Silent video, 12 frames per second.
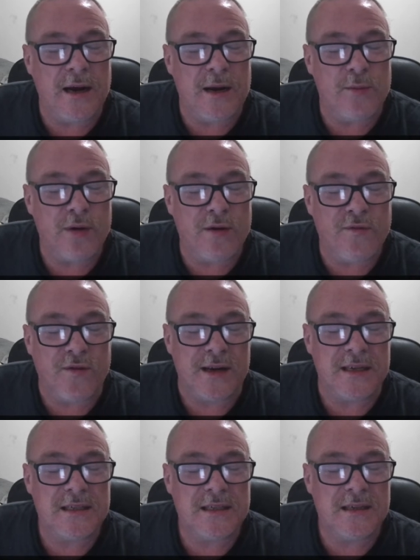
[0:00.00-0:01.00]

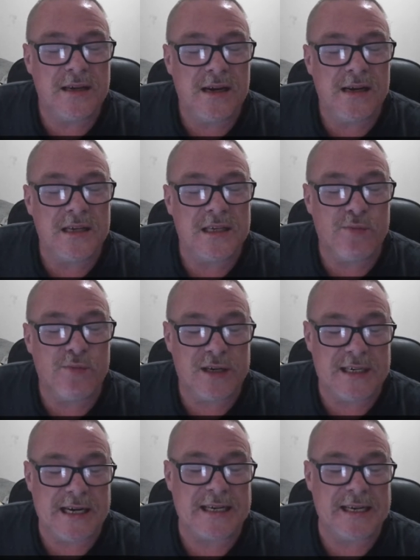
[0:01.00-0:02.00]
preference to
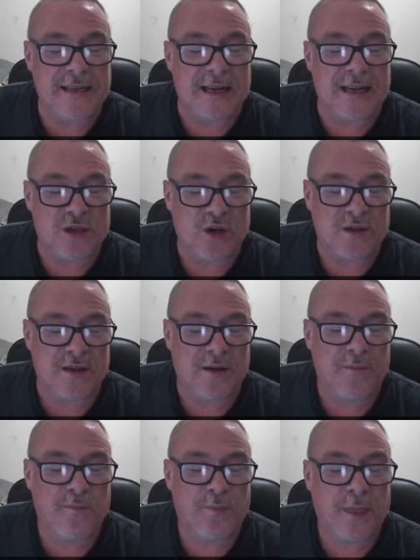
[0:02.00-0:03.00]
protecting that doctor
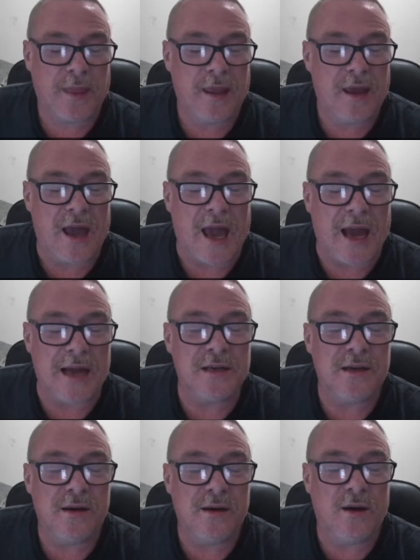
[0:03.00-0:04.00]
and
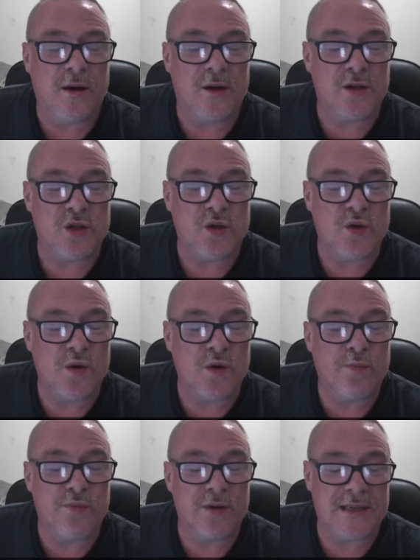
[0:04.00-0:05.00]
to
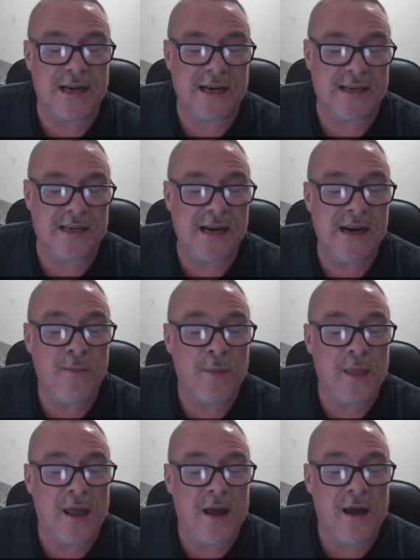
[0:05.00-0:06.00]
protecting
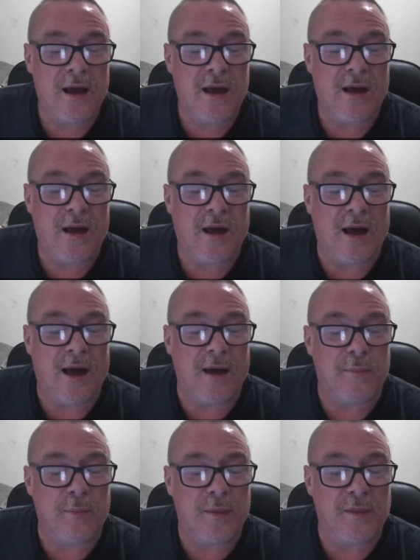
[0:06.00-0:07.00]

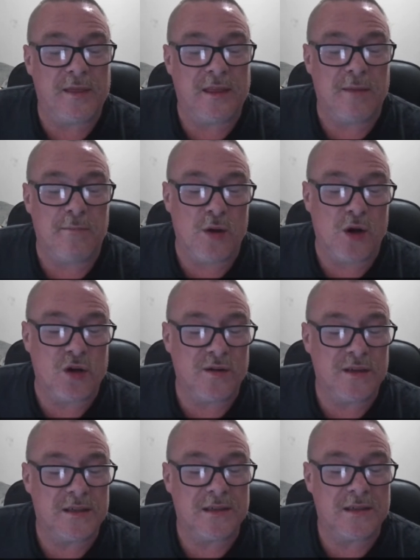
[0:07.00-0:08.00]
the
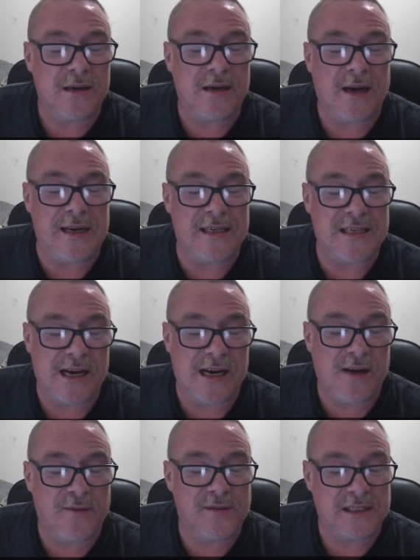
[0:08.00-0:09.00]
murderous
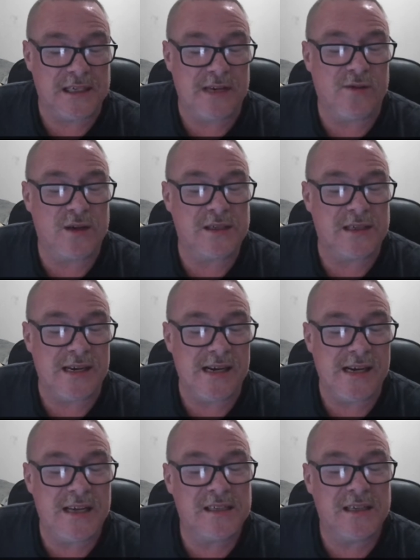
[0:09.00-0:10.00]
intent of Steve
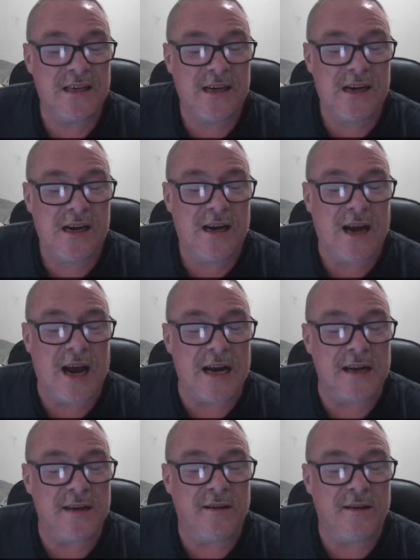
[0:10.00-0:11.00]
Isonides
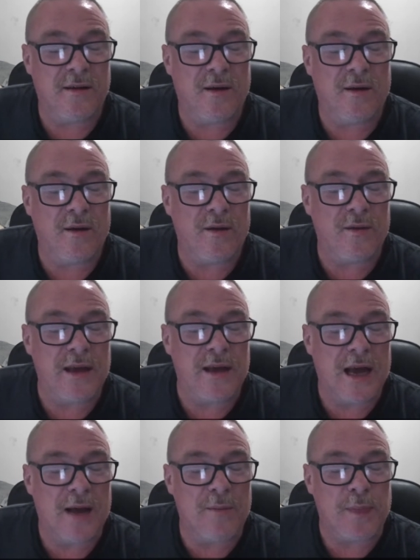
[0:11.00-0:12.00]
and the
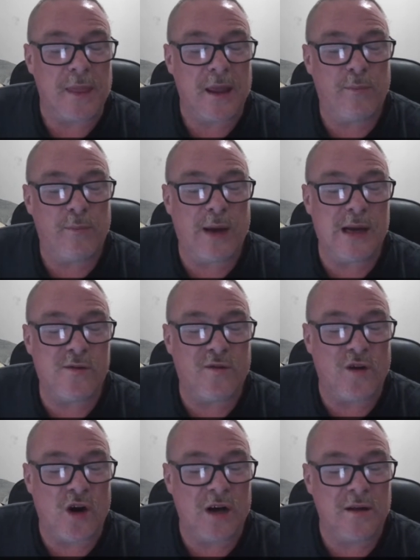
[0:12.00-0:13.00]

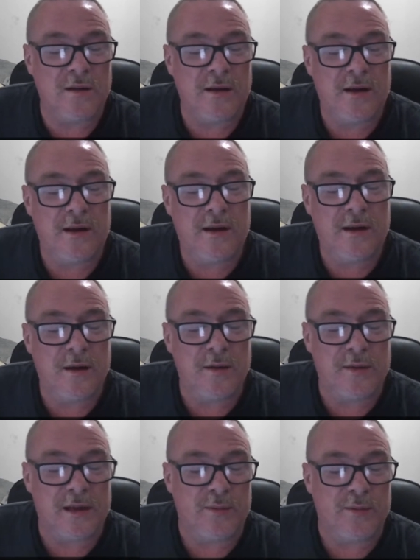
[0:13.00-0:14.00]
pedophile
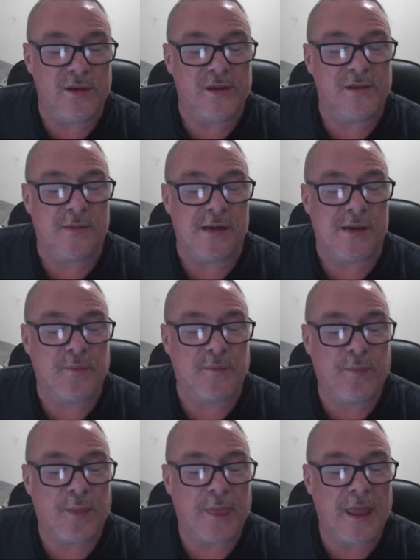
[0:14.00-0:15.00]
that abused me.
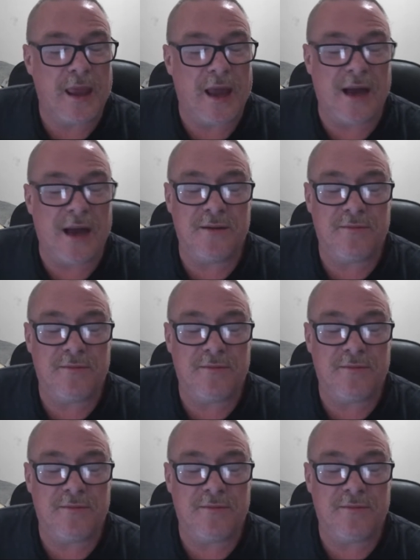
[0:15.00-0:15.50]
And